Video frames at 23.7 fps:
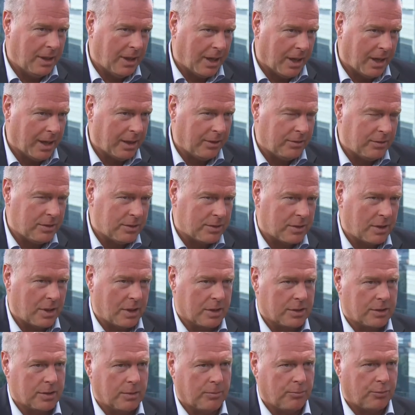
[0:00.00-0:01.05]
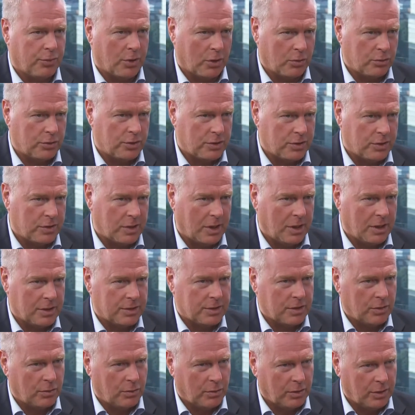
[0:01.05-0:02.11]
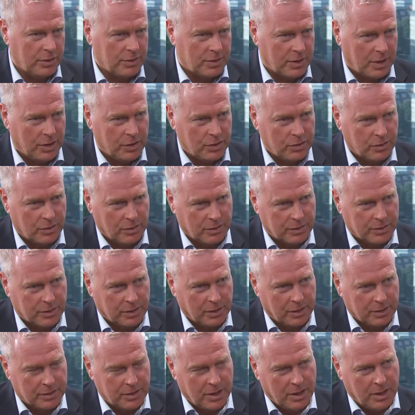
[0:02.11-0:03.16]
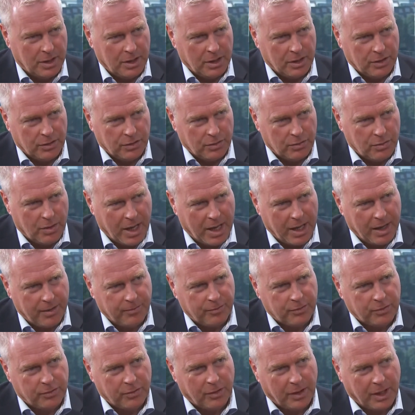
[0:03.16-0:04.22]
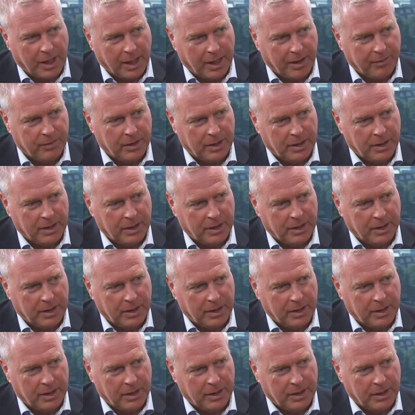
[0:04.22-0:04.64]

IT skills and process skills and organizational skills. You have to have